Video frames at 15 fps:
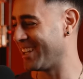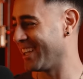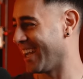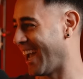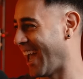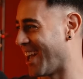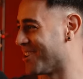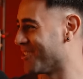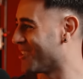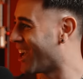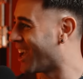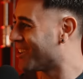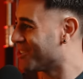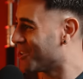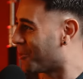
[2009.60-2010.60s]
I
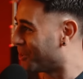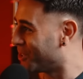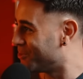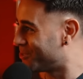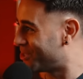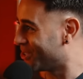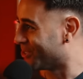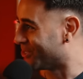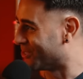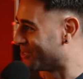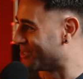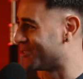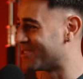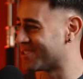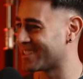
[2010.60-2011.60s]
don't know. What do you do?
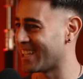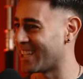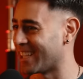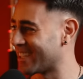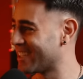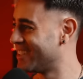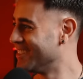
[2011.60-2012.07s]
You just like, I